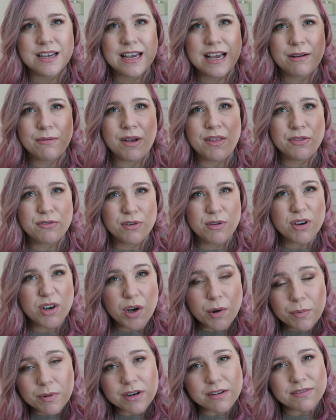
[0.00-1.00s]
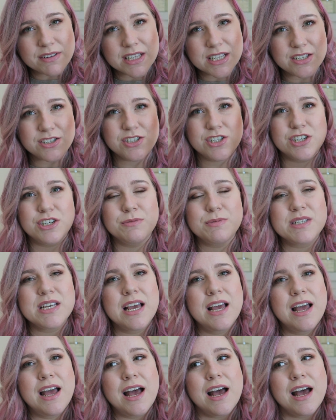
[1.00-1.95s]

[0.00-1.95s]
I went through a couple of these tubes